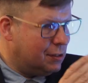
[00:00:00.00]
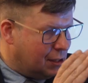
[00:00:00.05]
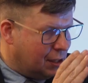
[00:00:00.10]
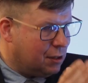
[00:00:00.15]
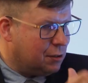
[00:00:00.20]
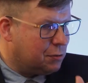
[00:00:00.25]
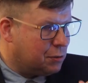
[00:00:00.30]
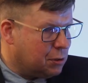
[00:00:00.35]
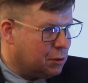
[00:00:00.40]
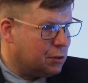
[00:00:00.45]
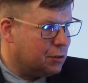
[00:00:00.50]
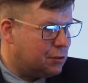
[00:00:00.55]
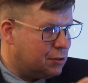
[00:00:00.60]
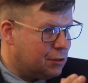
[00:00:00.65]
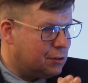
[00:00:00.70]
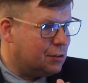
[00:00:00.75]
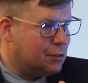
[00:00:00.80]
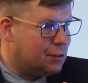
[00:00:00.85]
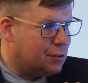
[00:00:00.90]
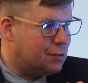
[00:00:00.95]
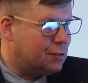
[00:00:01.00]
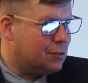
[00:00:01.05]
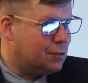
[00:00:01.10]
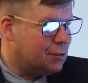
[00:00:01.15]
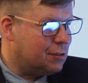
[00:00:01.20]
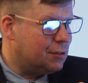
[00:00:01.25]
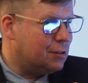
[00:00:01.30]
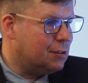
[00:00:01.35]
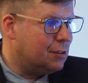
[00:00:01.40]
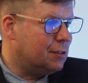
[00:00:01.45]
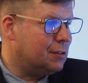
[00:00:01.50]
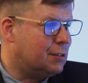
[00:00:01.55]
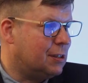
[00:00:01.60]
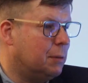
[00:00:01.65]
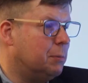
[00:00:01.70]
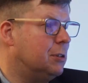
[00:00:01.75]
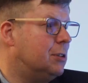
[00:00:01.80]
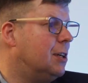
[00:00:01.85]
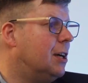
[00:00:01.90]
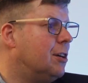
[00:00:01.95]
of course this is
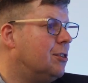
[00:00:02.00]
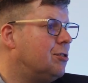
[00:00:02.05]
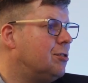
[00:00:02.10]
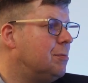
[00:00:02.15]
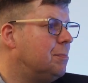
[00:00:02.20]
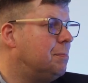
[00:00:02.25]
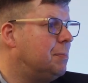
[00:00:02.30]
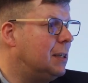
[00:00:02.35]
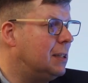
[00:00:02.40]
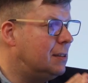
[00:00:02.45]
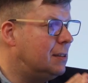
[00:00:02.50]
sabotage. But